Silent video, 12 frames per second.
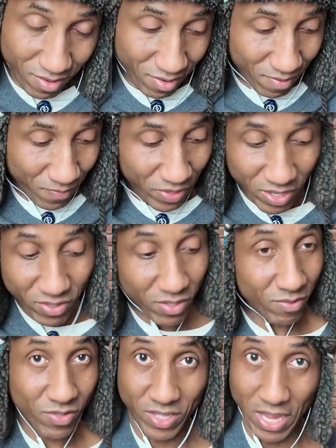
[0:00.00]
It's the
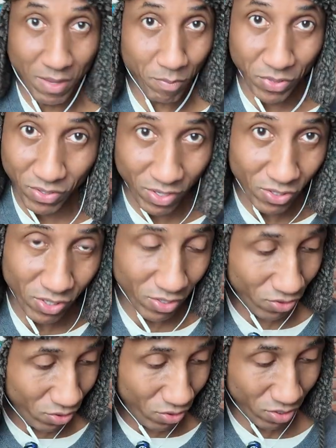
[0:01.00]
same positions.
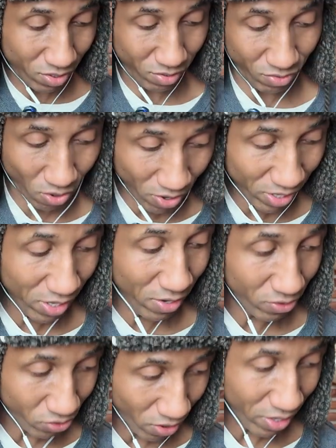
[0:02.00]
You're just starting here,
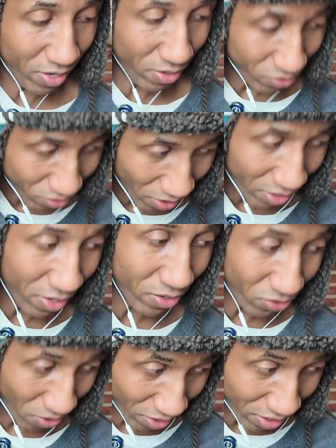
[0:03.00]
starting here, starting here,
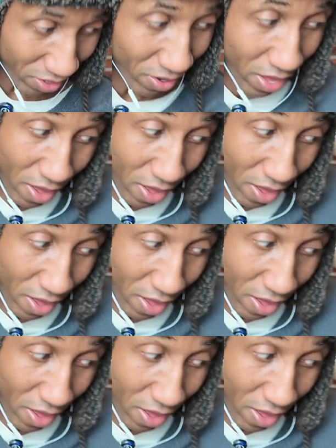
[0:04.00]
starting here, F.